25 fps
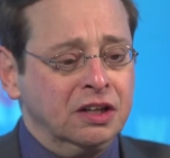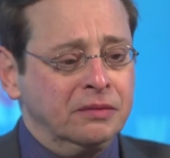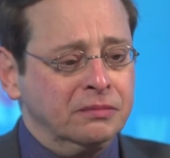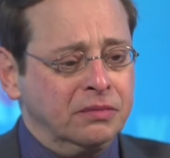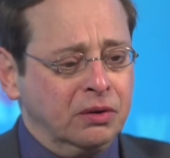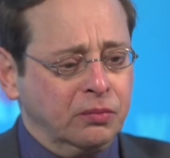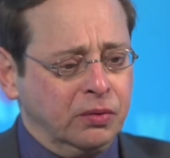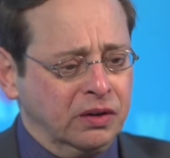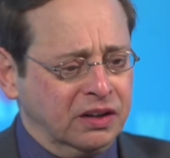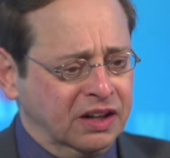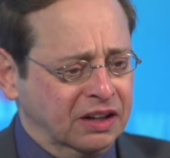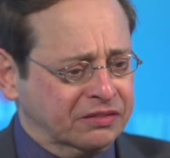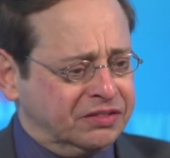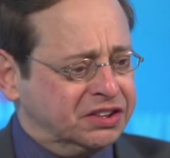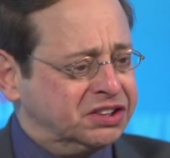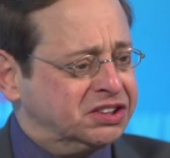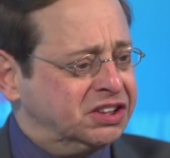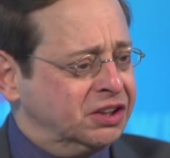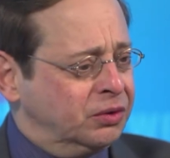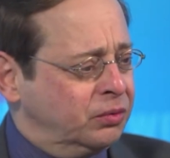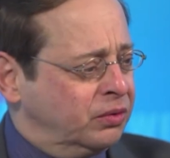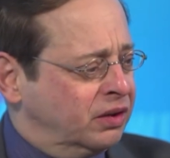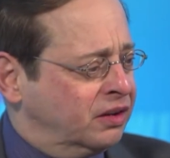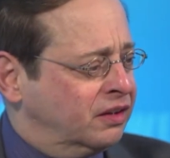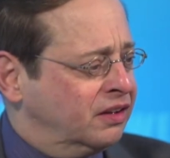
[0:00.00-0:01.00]
But we'll have to
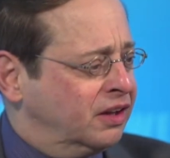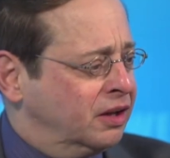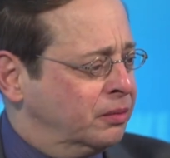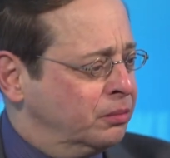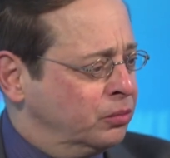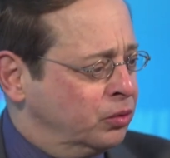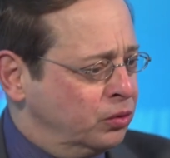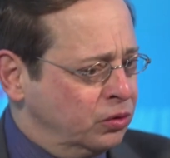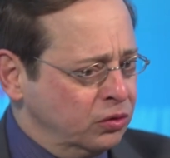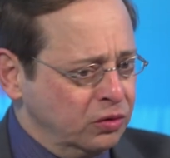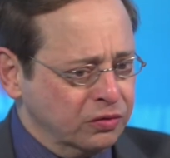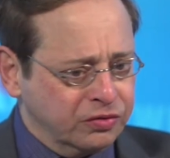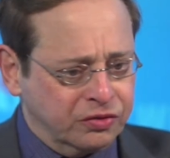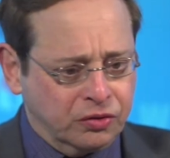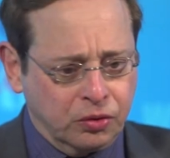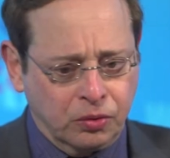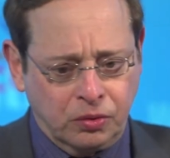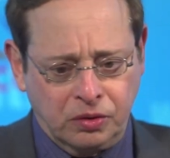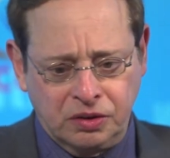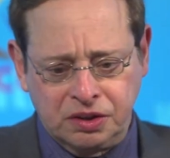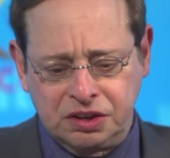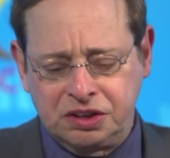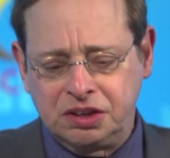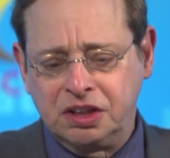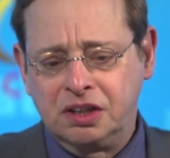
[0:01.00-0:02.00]
see whether they move
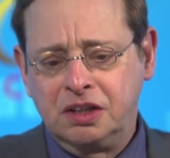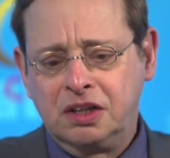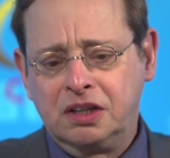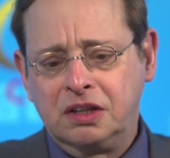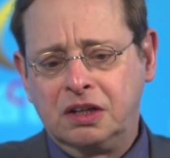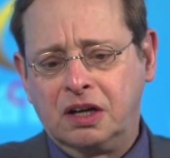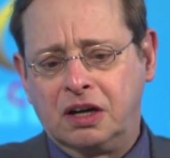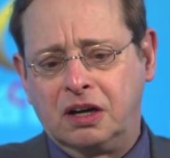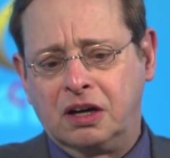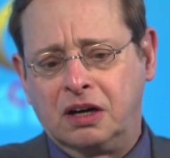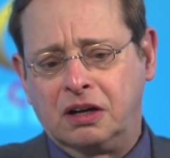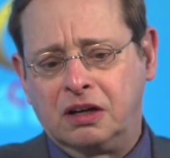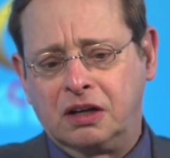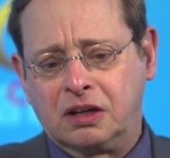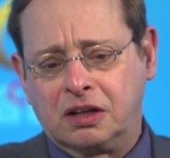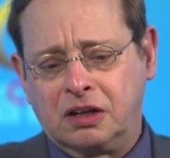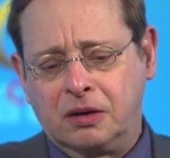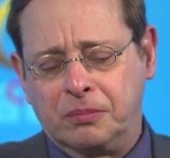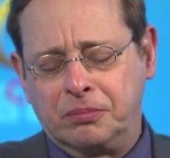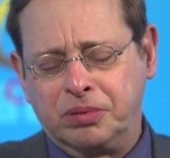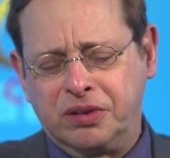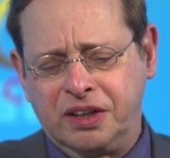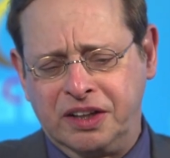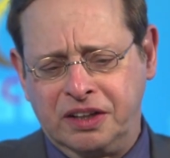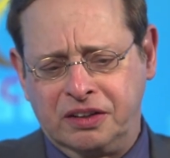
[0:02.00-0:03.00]
towards uh,
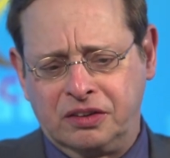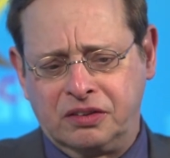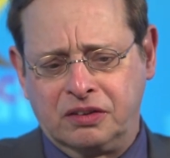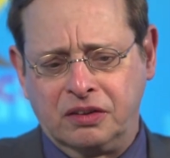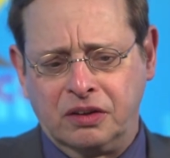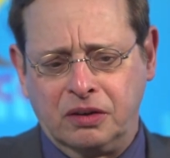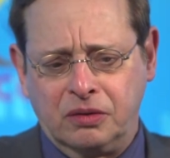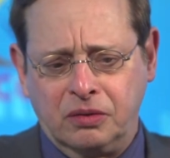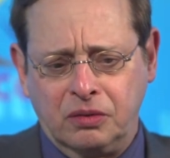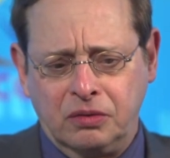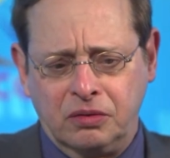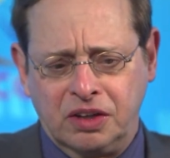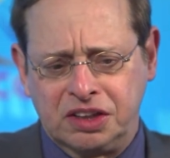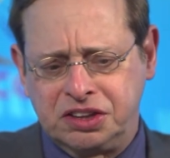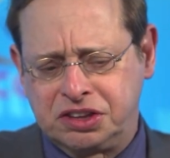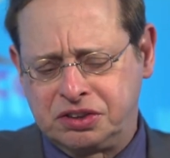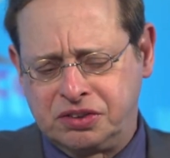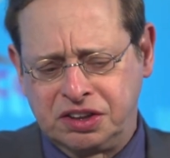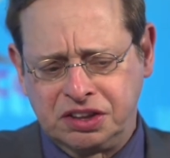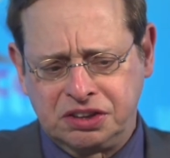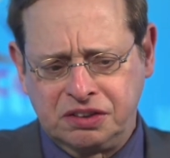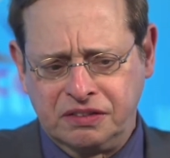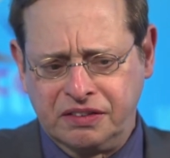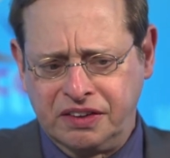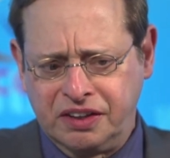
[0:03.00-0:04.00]
complete uh,
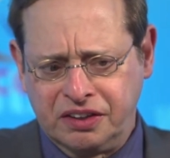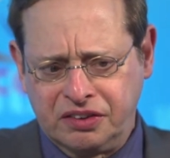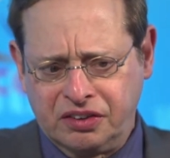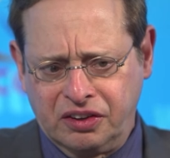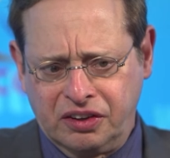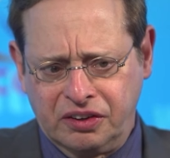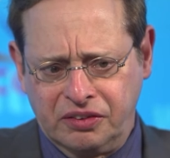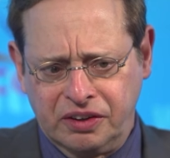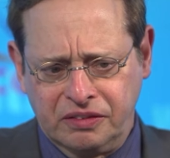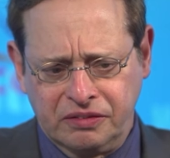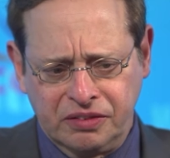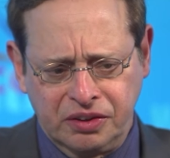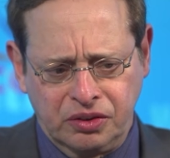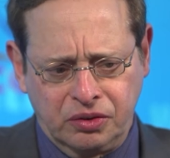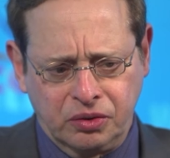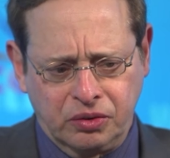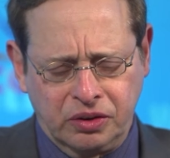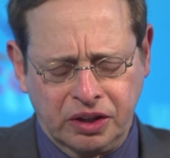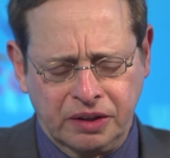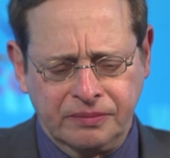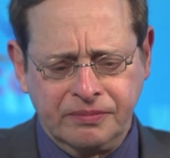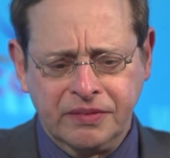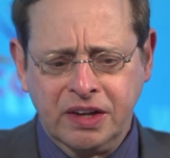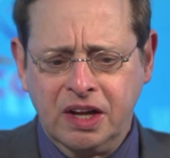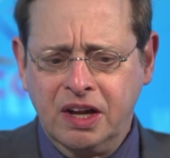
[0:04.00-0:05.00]
registration of the entire
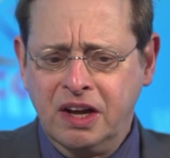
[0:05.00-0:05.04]
inventory.